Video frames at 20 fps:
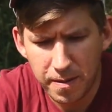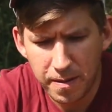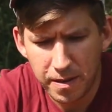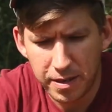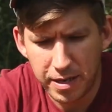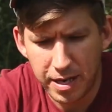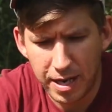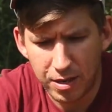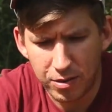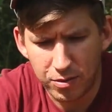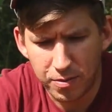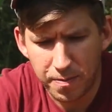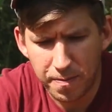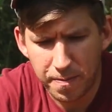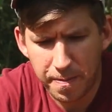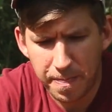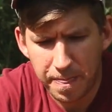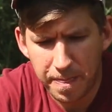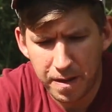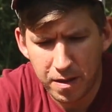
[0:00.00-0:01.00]
Now,
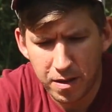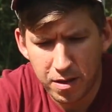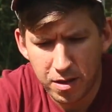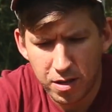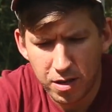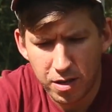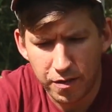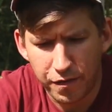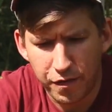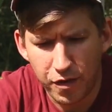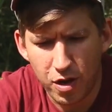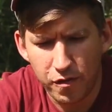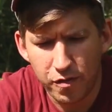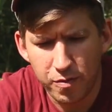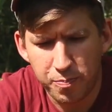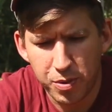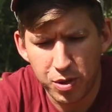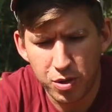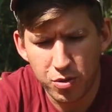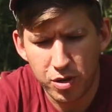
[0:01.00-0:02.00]
a further
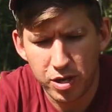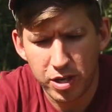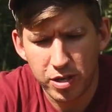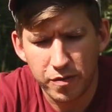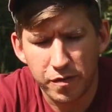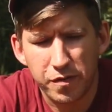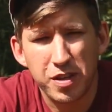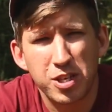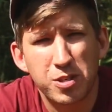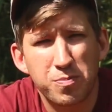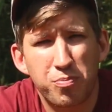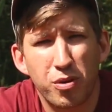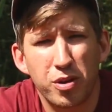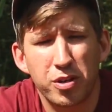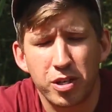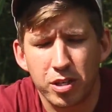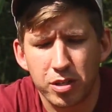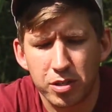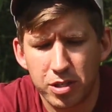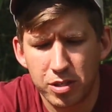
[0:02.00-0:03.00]
beauty of this
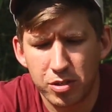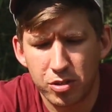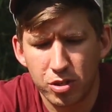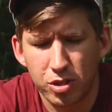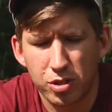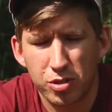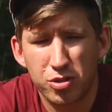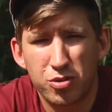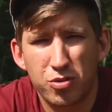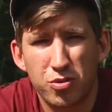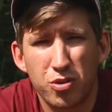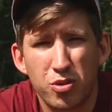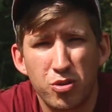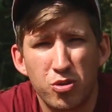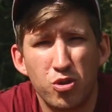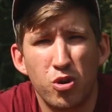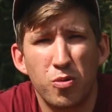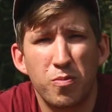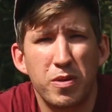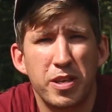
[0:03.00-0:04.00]
product is that
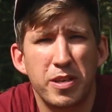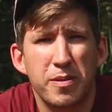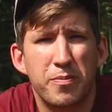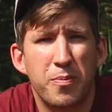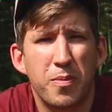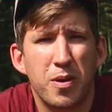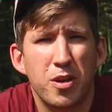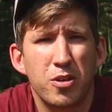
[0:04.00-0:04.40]
normally